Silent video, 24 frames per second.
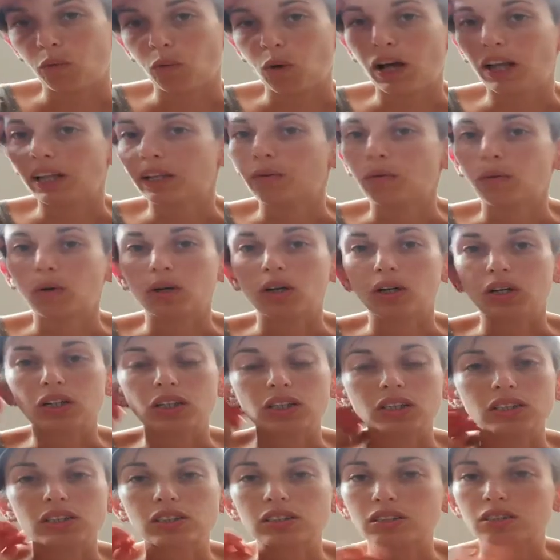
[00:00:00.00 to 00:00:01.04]
While it
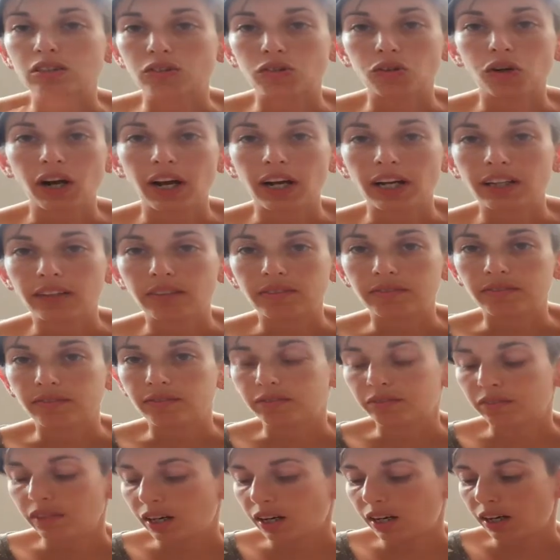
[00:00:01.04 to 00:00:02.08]
works great
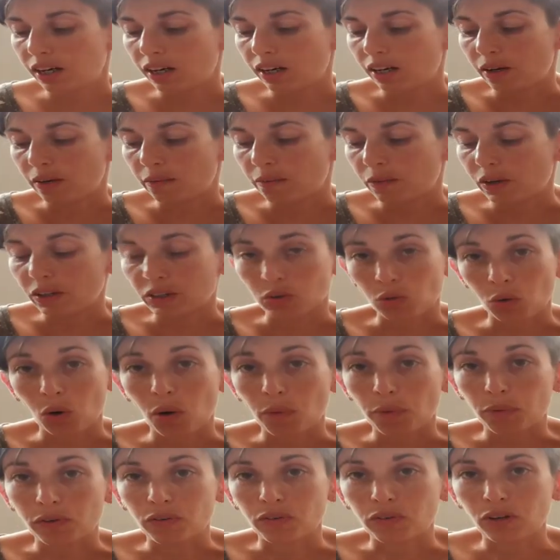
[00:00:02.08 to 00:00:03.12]
as a
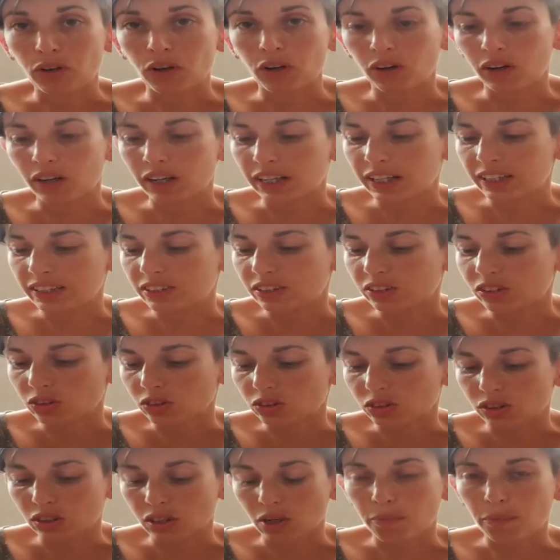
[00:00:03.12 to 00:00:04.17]
waterproof coat, it's
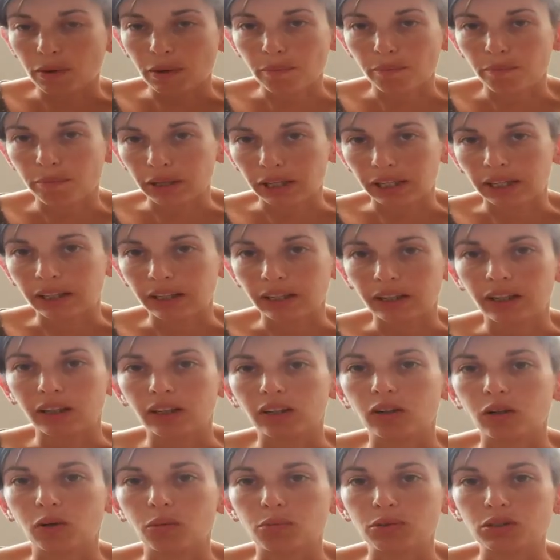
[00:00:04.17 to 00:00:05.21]
just a bit big
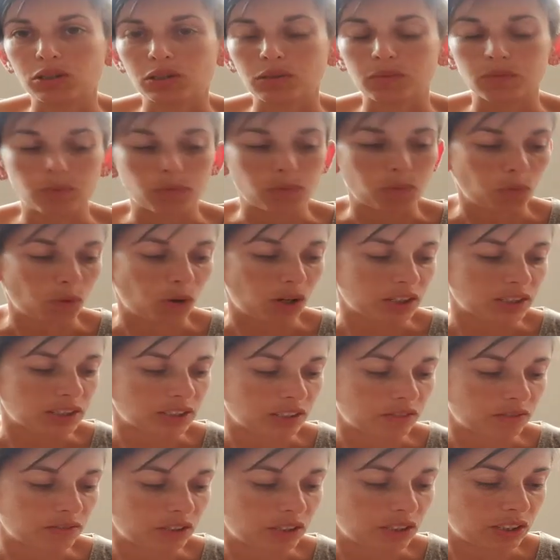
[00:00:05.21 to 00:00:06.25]
and cumbersome whilst
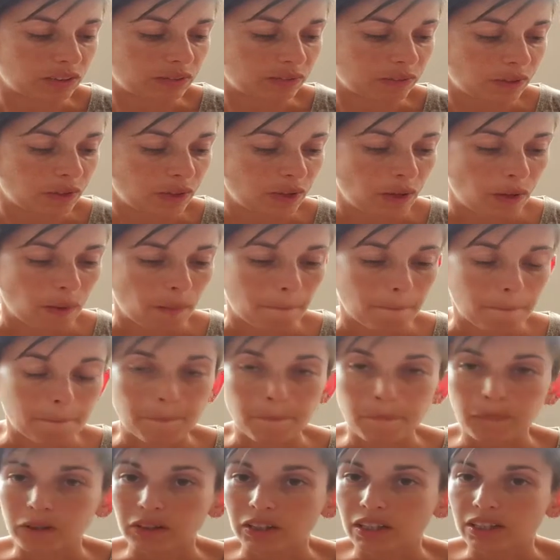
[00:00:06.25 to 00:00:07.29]
I'm running.
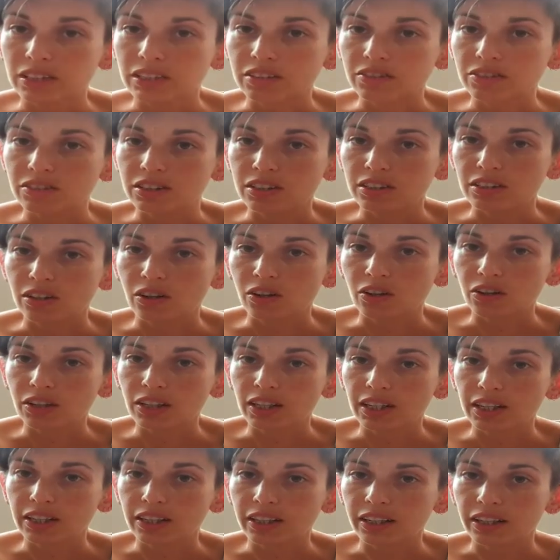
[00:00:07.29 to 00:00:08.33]
But that's all the
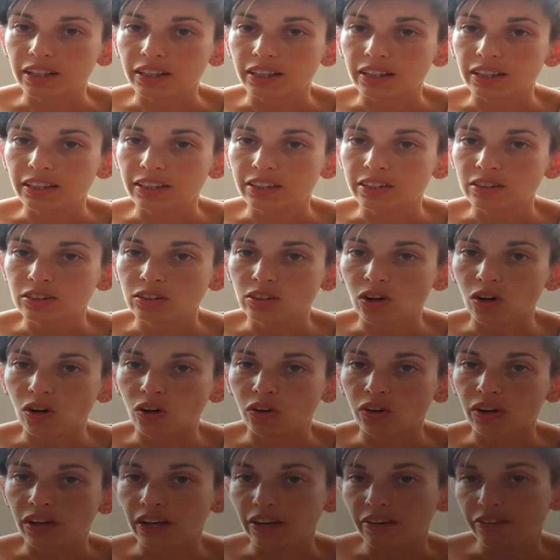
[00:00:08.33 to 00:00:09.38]
kit that I needed on
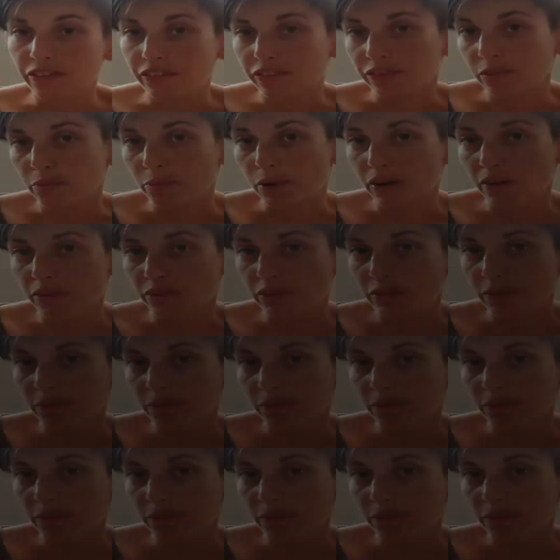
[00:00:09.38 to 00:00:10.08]
a 50 mile run.